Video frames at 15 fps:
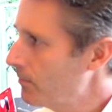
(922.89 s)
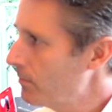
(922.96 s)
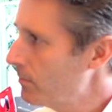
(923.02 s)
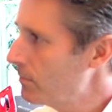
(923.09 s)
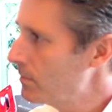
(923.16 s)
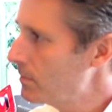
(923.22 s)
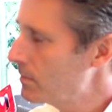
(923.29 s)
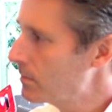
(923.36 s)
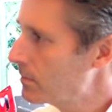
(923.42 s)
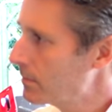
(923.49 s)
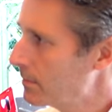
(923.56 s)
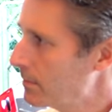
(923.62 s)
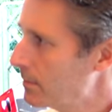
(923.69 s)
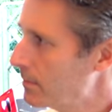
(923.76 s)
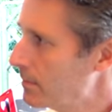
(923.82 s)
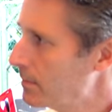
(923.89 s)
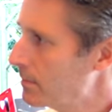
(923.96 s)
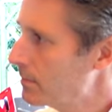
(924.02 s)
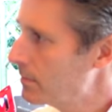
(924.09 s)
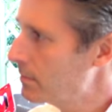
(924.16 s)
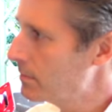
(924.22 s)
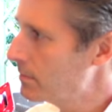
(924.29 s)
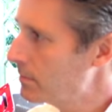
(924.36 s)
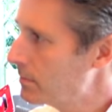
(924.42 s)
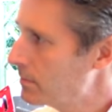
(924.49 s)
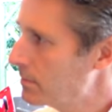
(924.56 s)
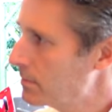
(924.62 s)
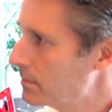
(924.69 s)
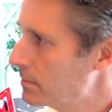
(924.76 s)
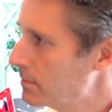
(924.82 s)

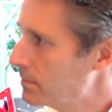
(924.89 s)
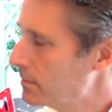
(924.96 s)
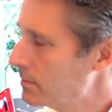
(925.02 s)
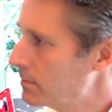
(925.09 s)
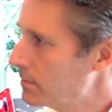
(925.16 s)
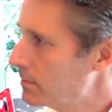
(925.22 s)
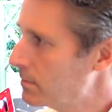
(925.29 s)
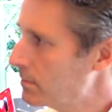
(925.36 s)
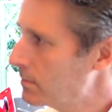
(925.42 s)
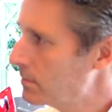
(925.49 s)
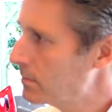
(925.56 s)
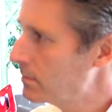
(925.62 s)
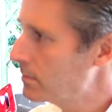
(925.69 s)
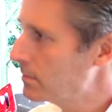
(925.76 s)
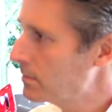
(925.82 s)
(not speaking)